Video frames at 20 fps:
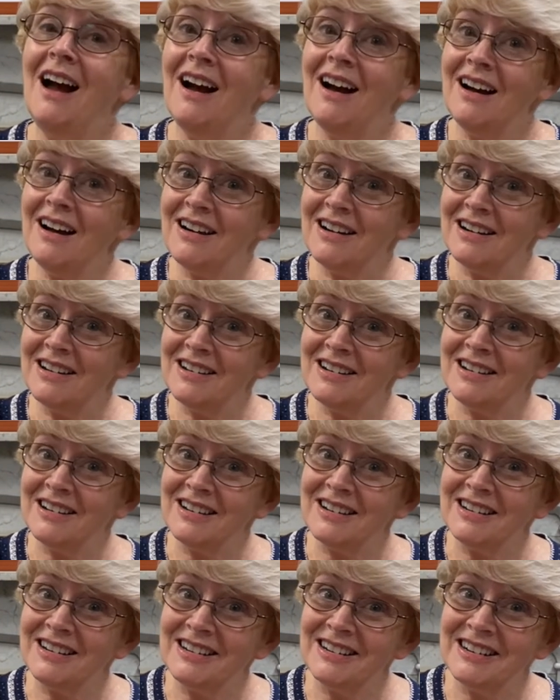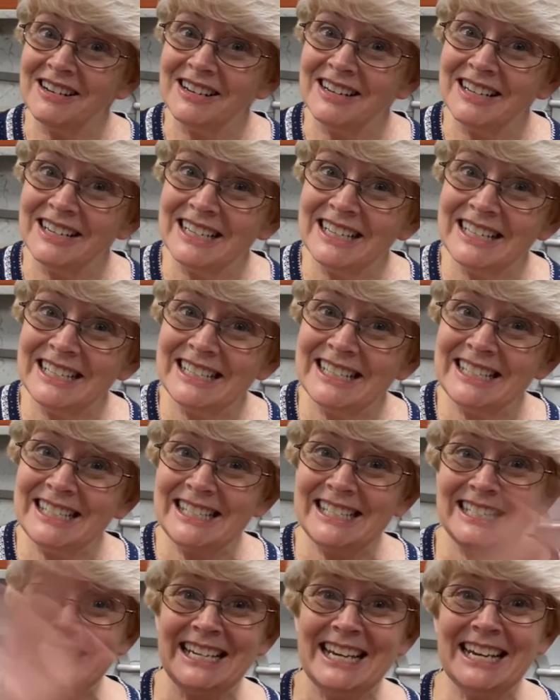
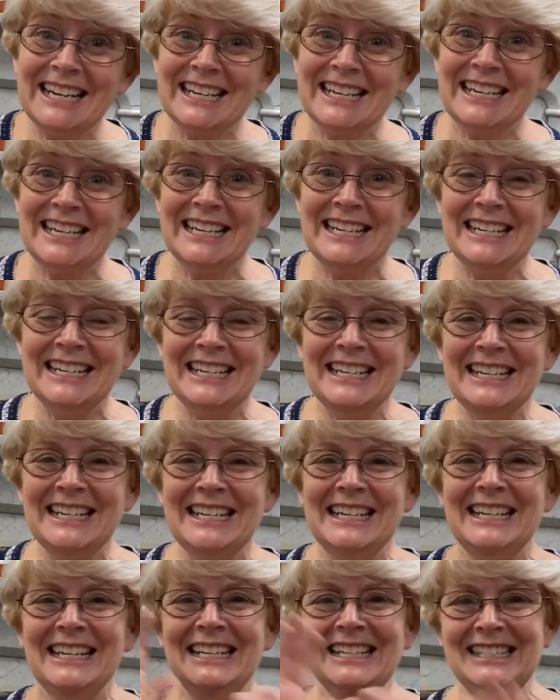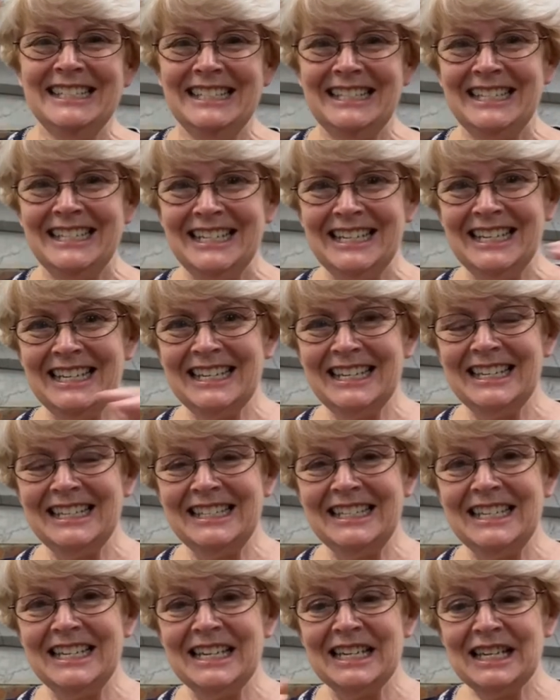Unstick. Sticky,
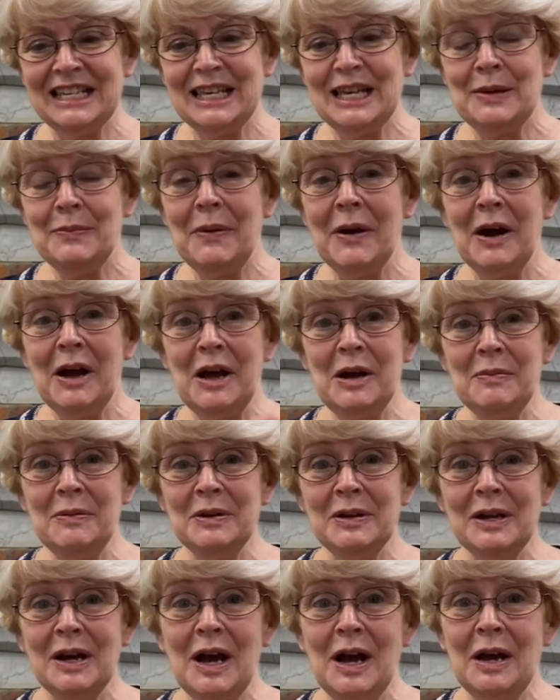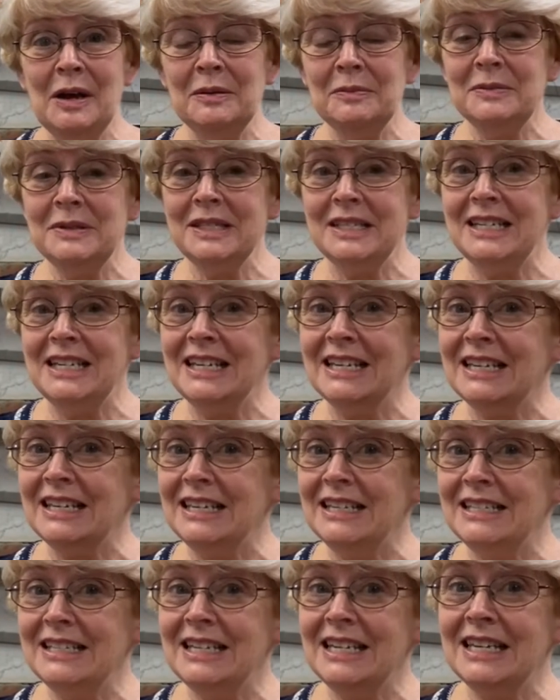sticky bubble gum, sticky,
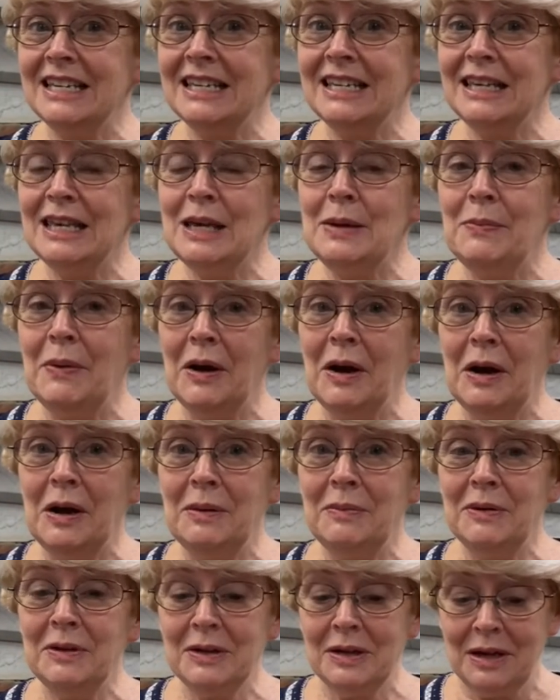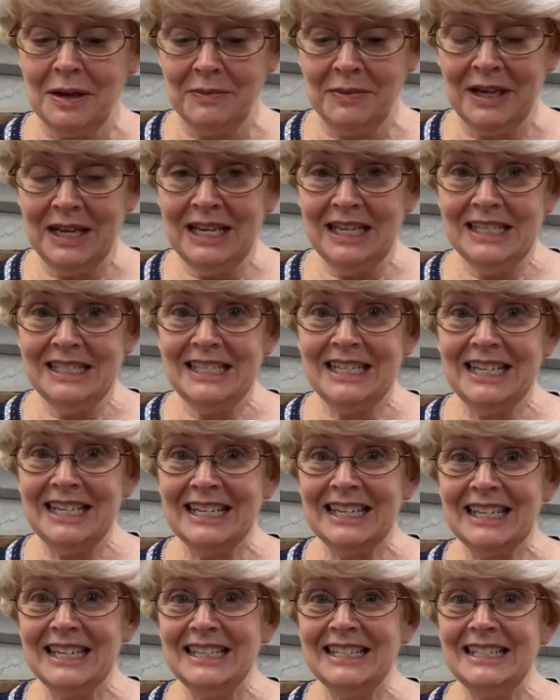sticky bubble gum,
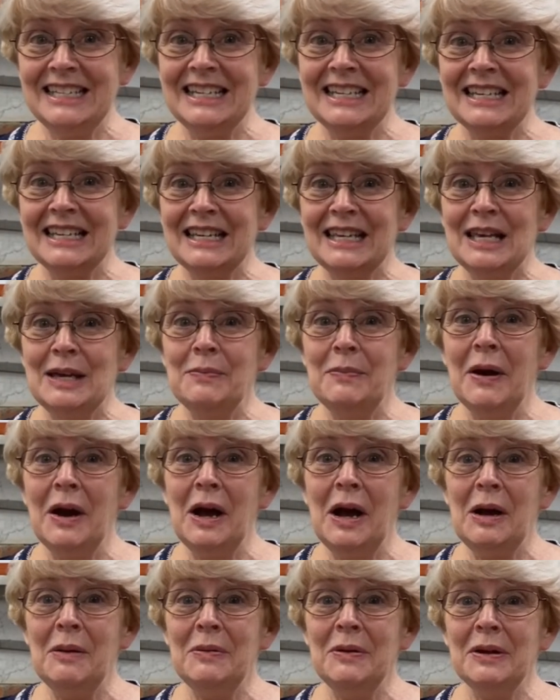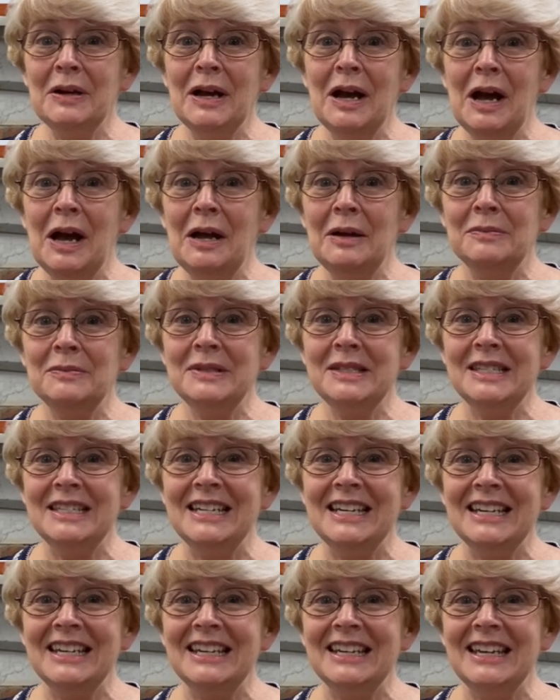sticky, sticky bubble gum,
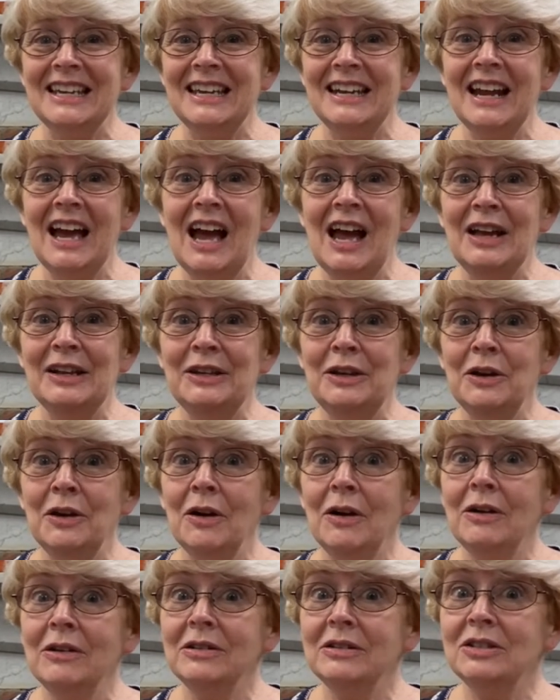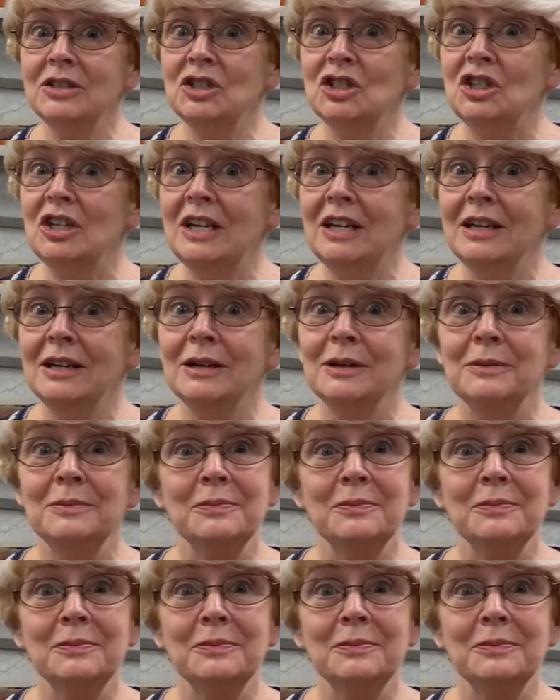stick it on your cheek.